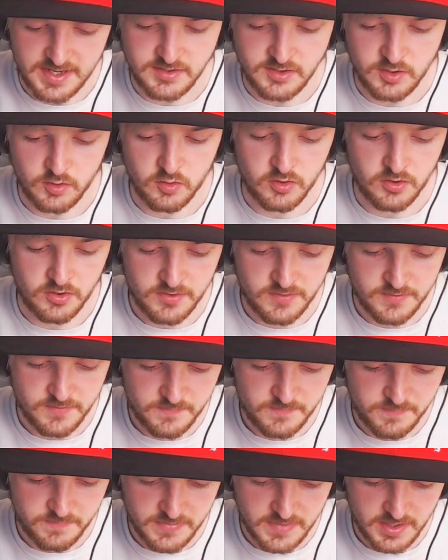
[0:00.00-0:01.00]
don't
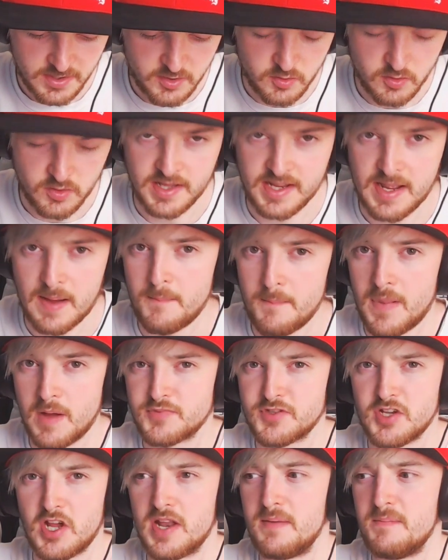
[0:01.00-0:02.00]
know, like I'm
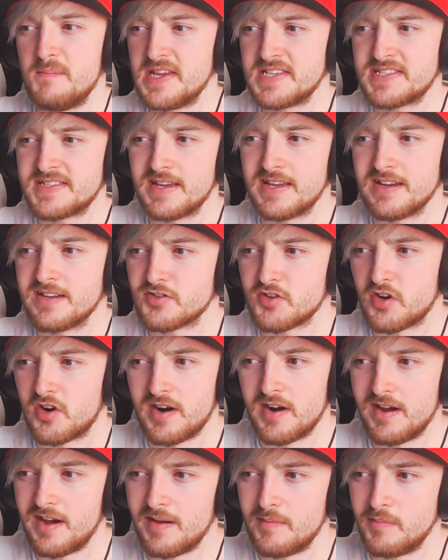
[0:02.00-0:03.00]
starting to miss things, or
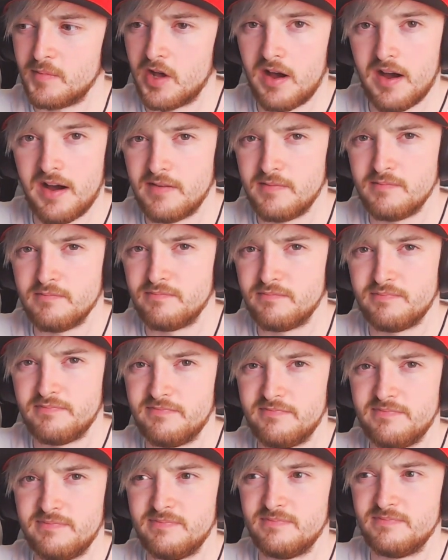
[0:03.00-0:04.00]
I'm
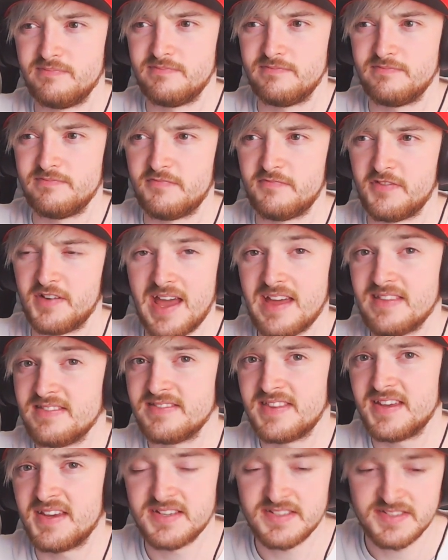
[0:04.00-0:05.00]
forgetting
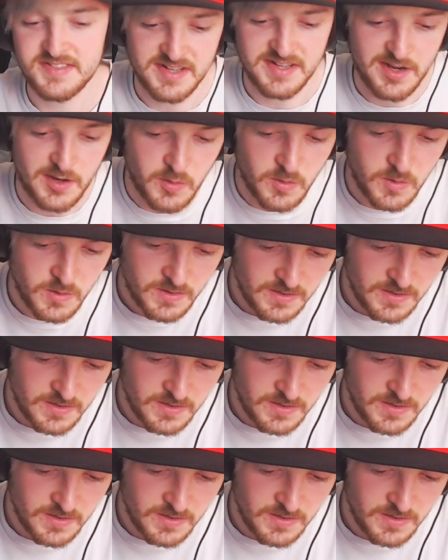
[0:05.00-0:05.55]
things. Now